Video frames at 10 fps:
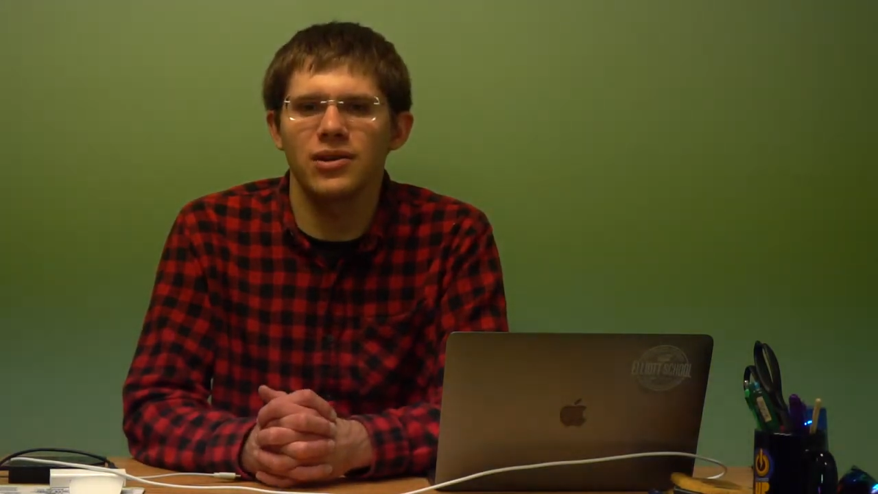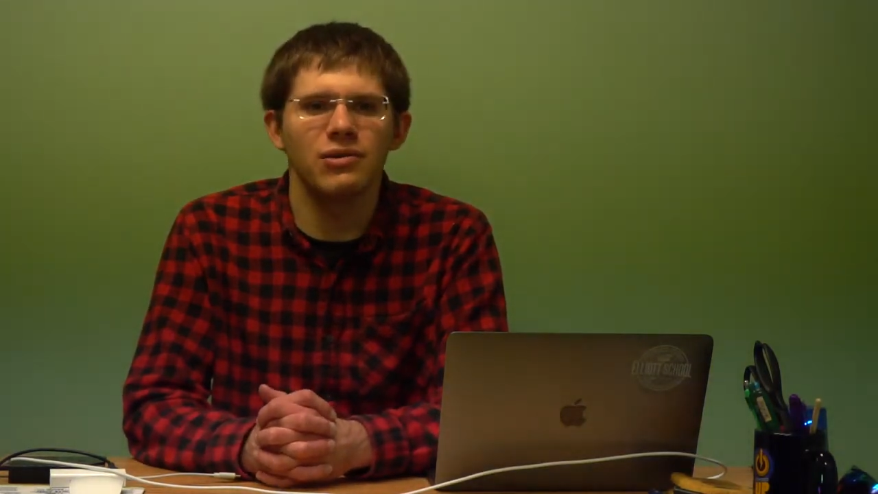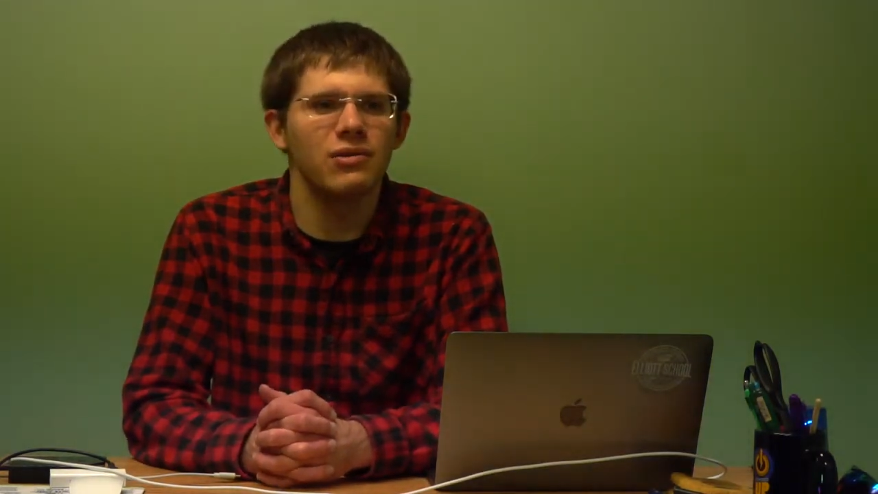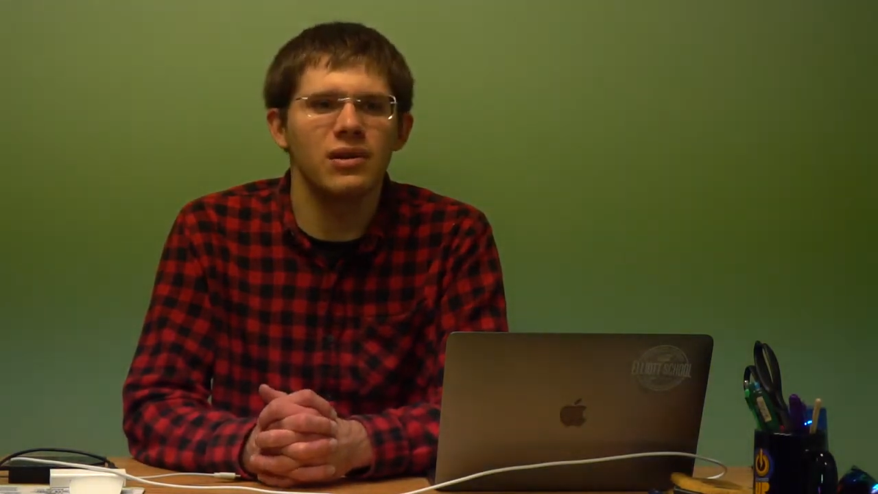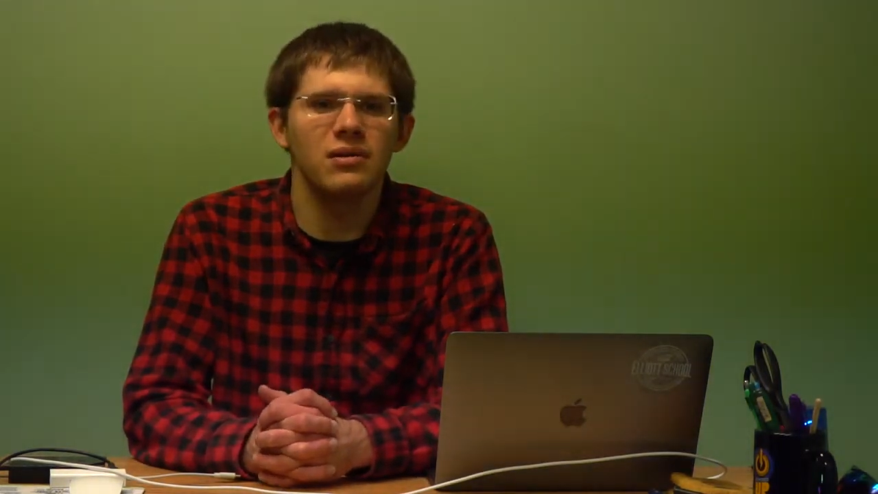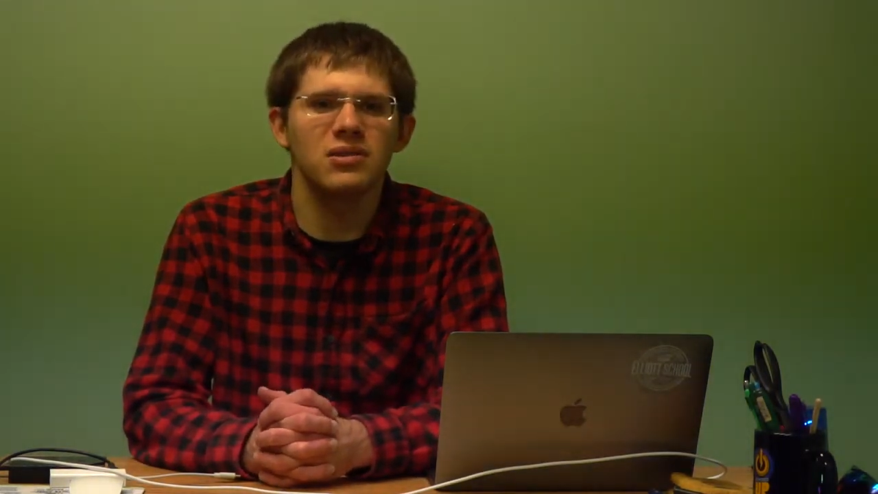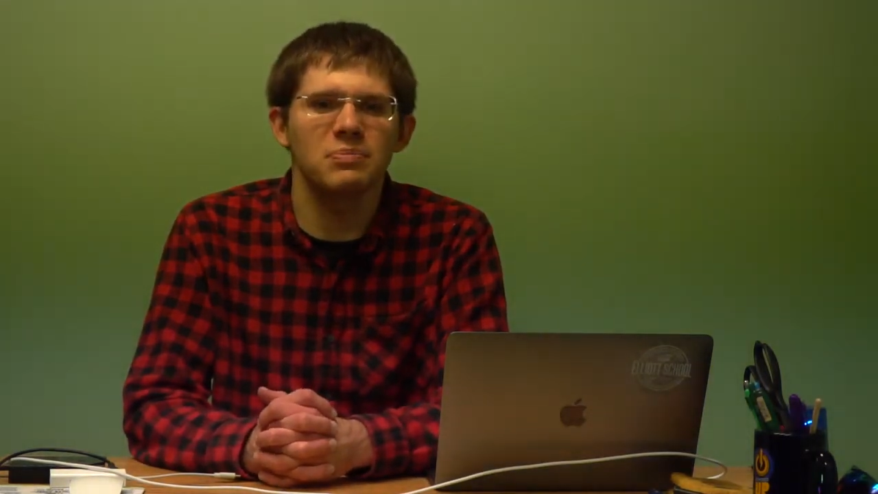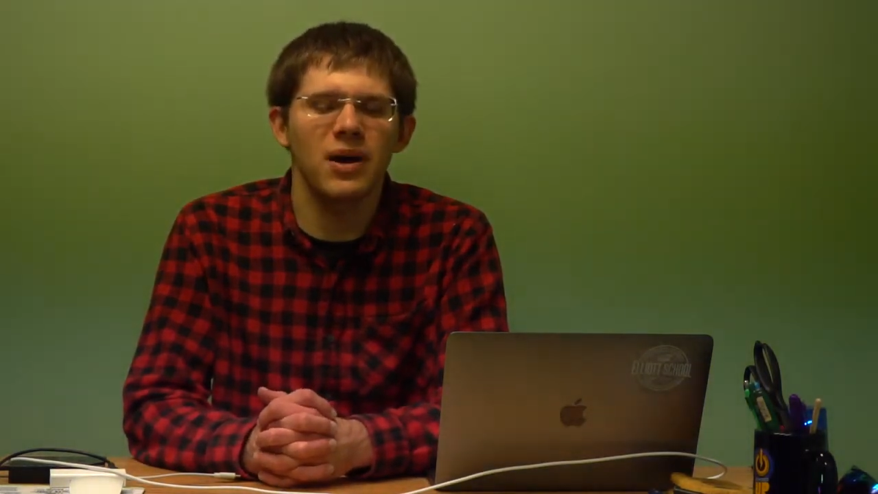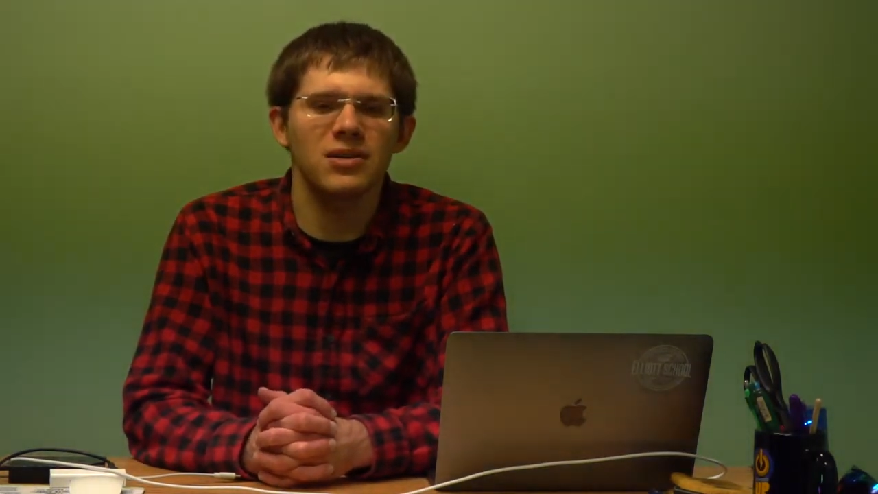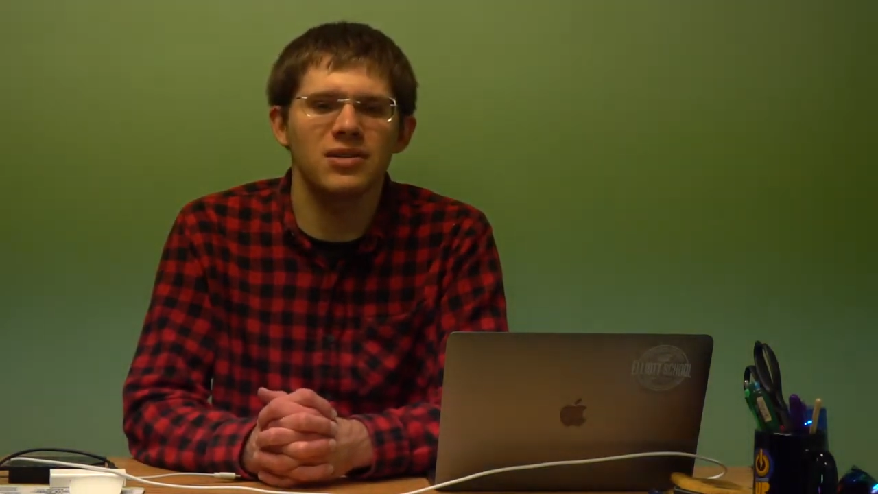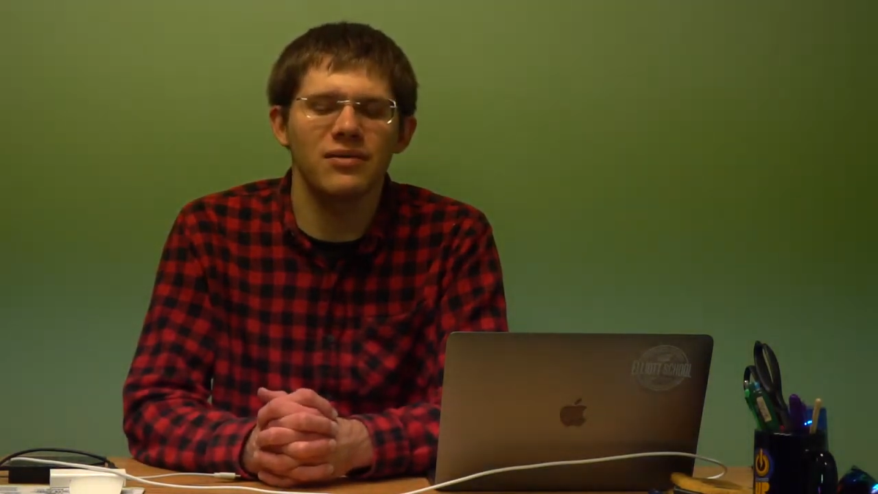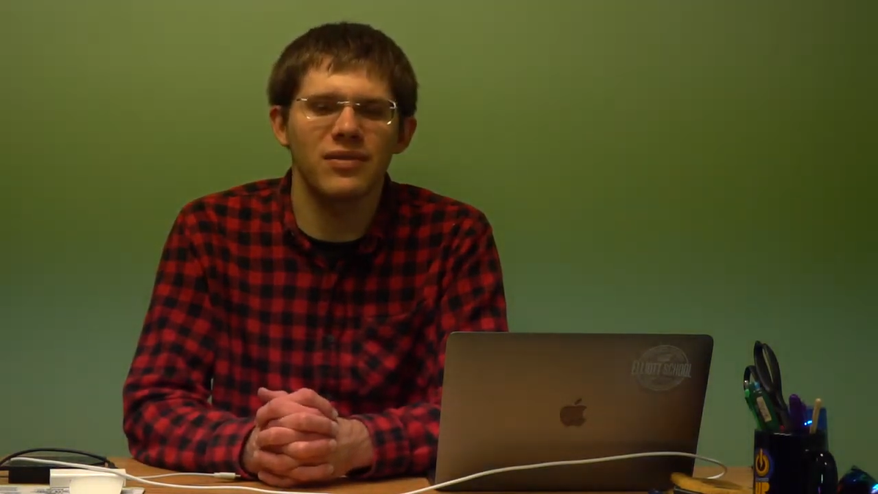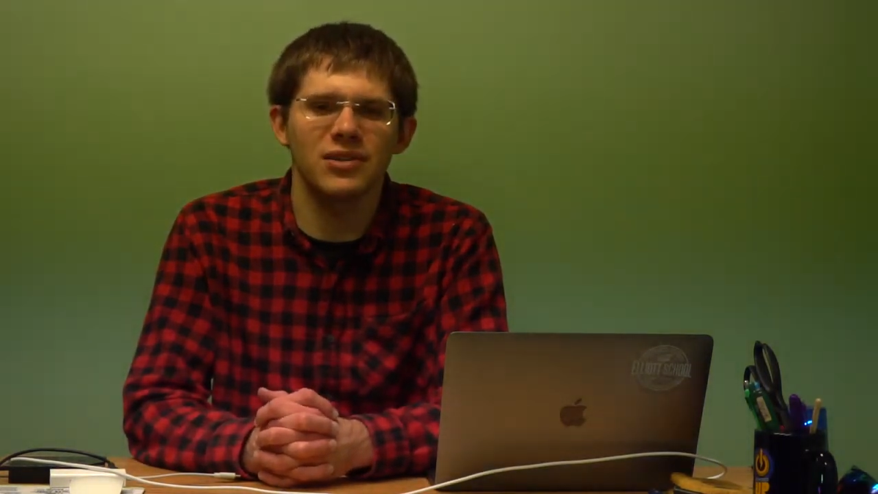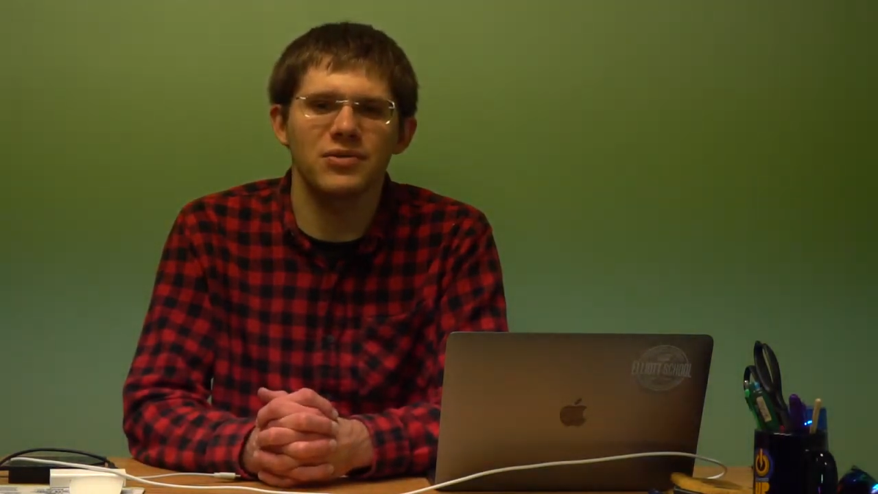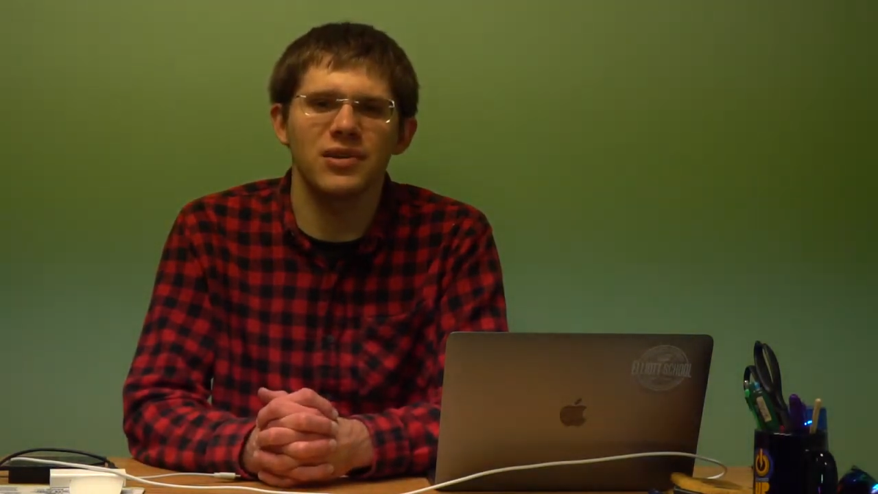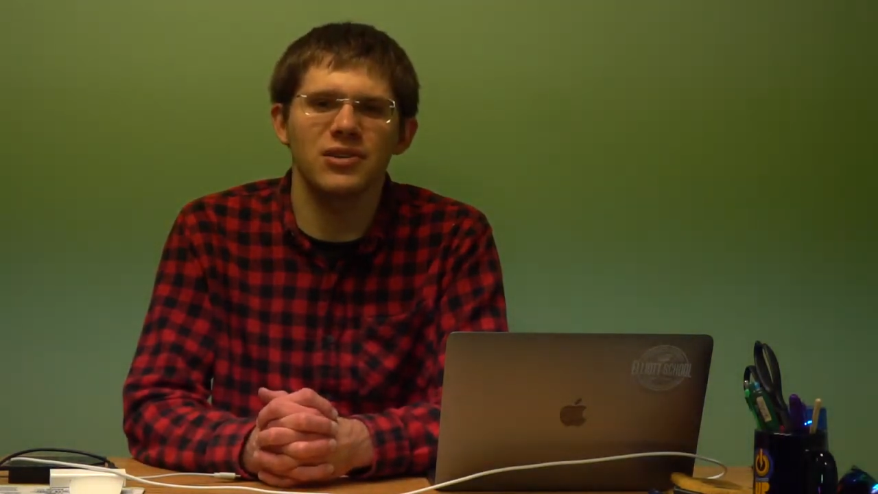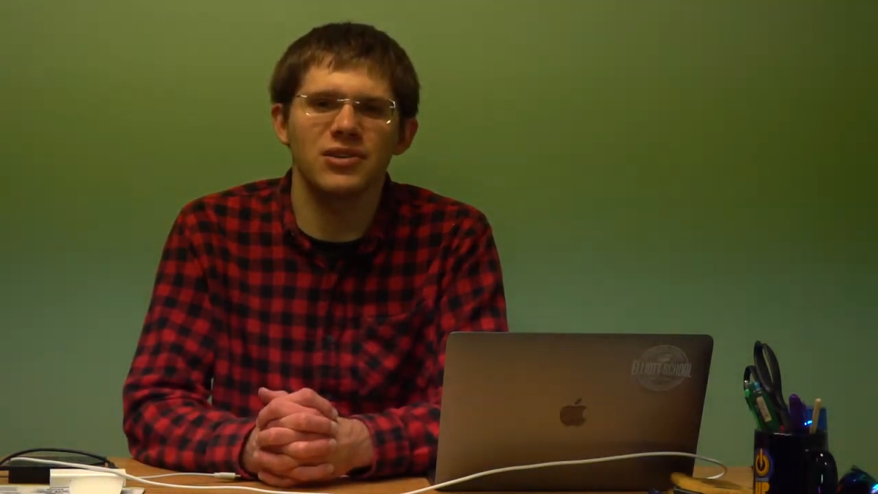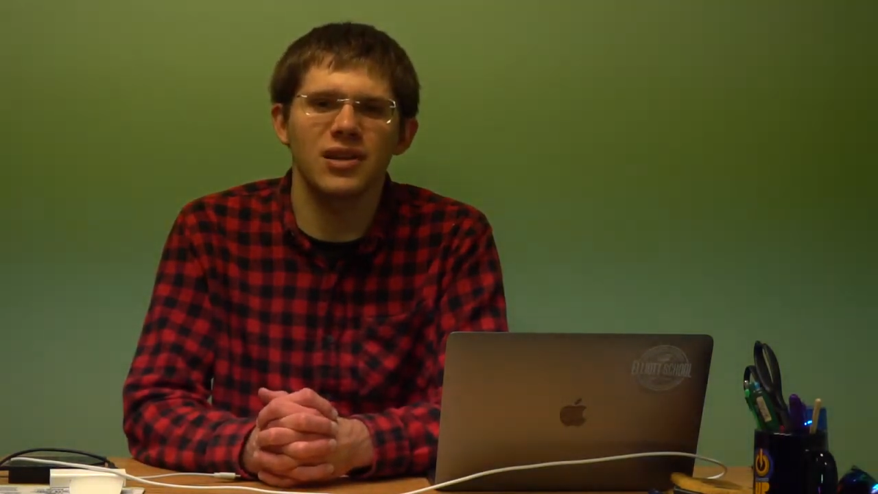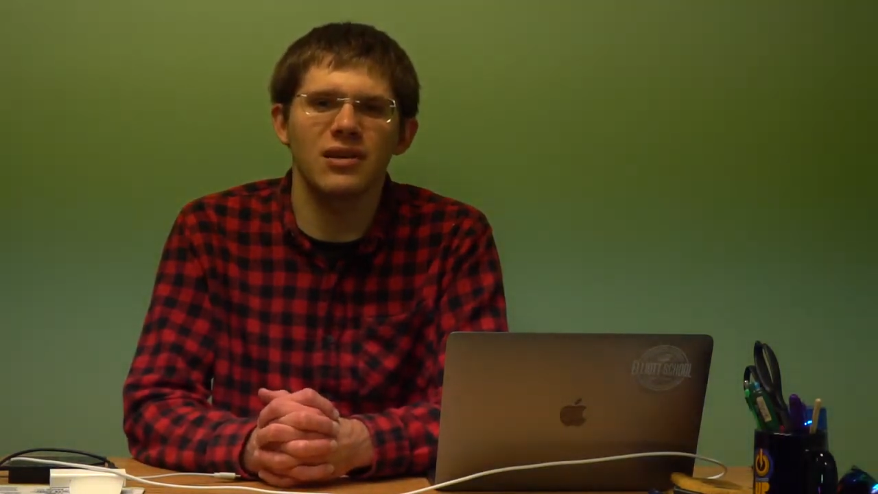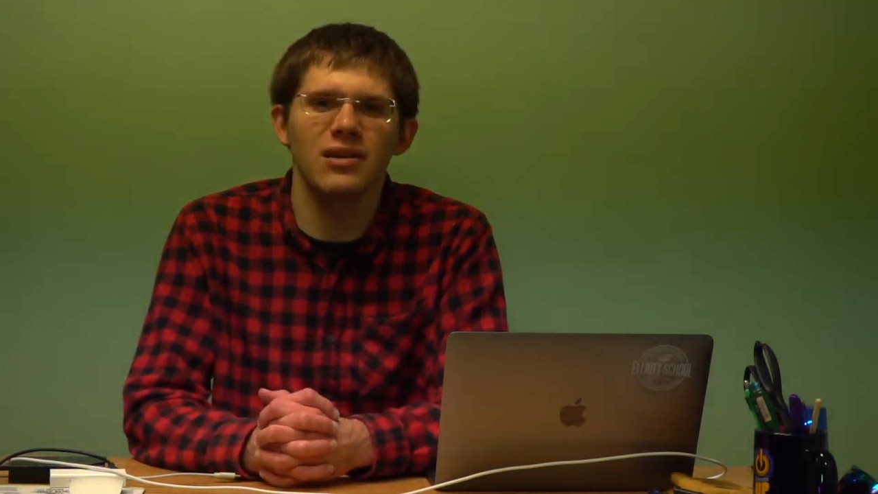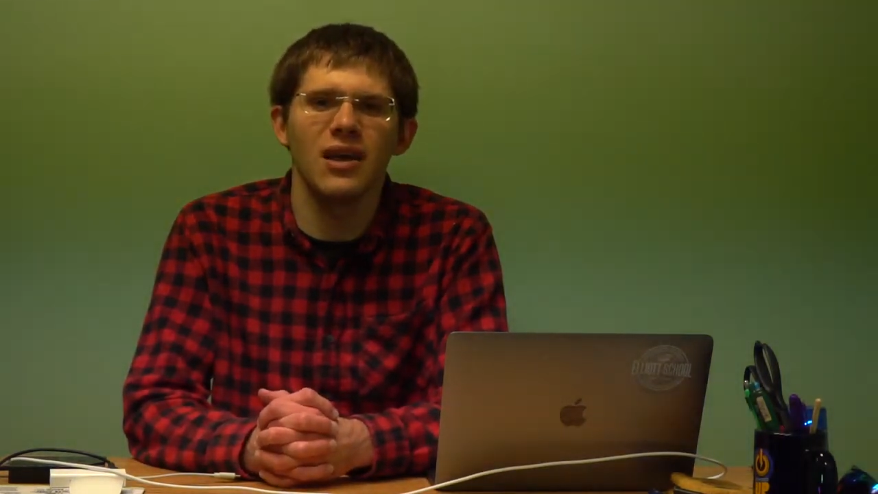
doing spy stuff, and it's really interesting.